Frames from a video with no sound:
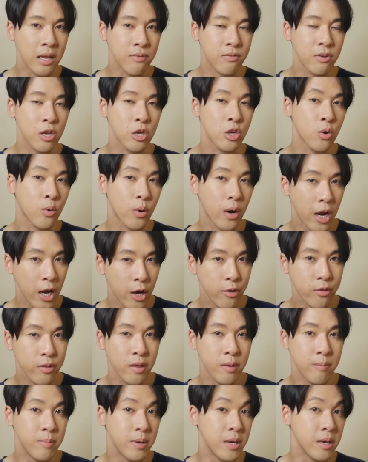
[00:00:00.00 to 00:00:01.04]
if you're
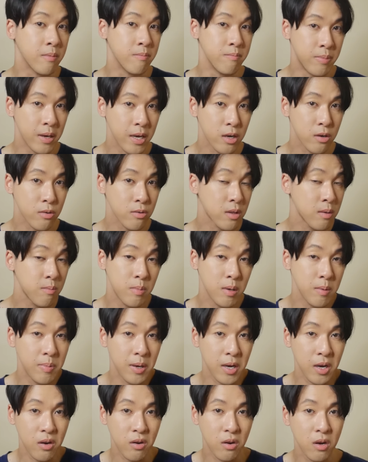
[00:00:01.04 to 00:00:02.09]
healthy being bigger, then be
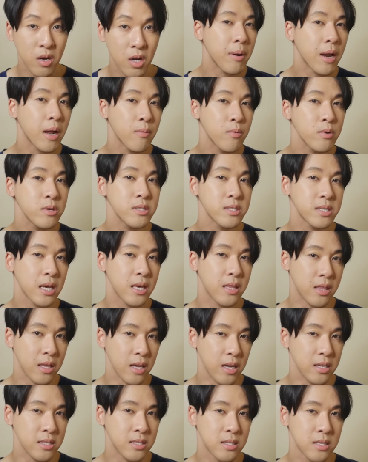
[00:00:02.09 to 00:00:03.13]
bigger. But I will say
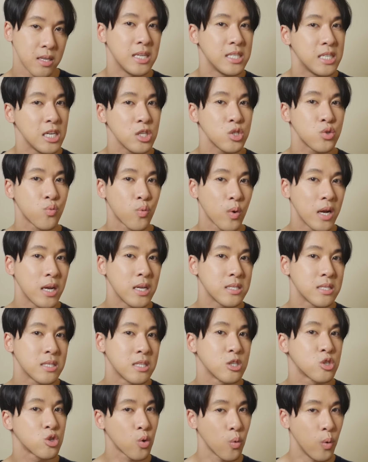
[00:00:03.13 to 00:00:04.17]
this, it does raise
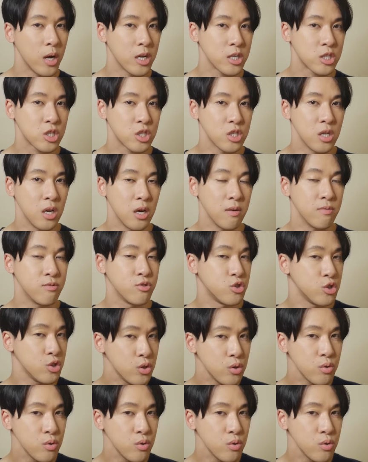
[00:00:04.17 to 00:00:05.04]
this question of, do